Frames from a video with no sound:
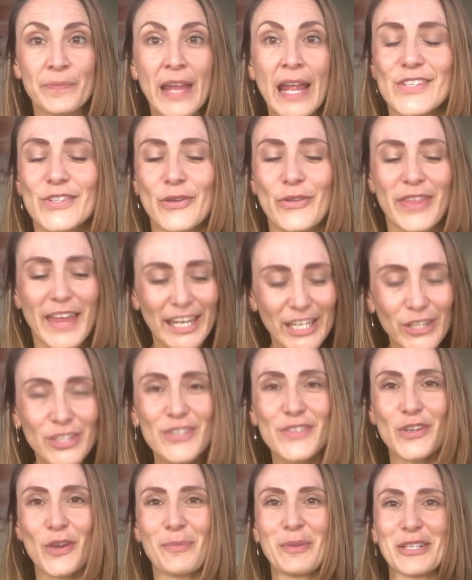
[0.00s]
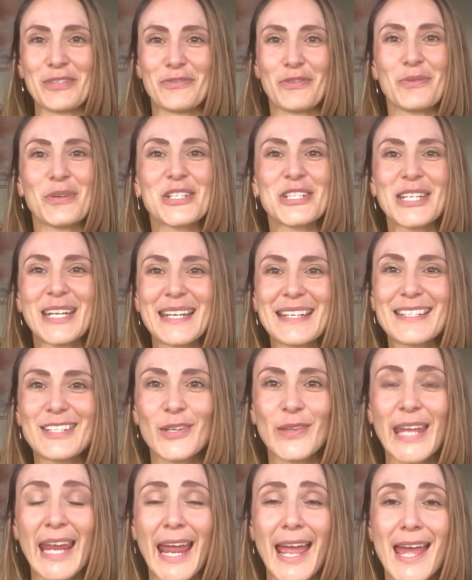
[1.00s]
So thank you so much for watching
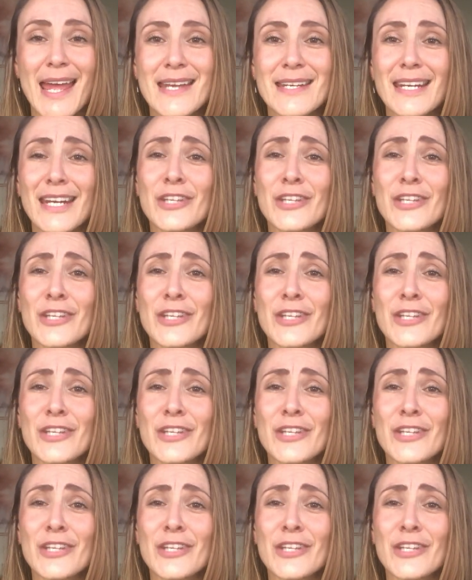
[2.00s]
until the end.